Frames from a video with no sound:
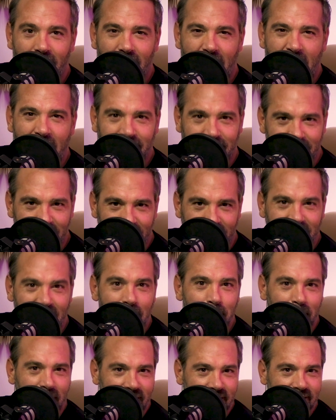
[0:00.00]
I think
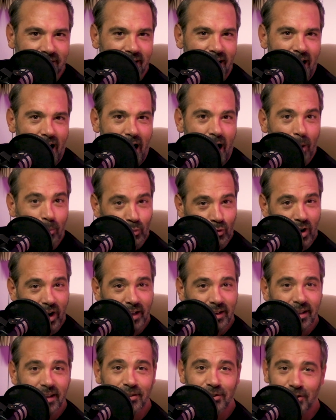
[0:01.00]
that means I'm
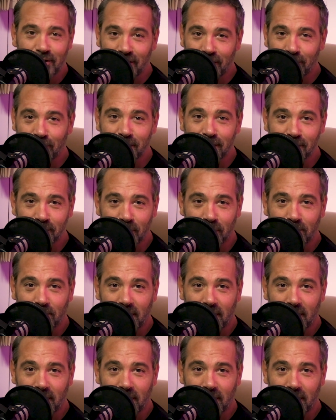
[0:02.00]
right and she agrees with me.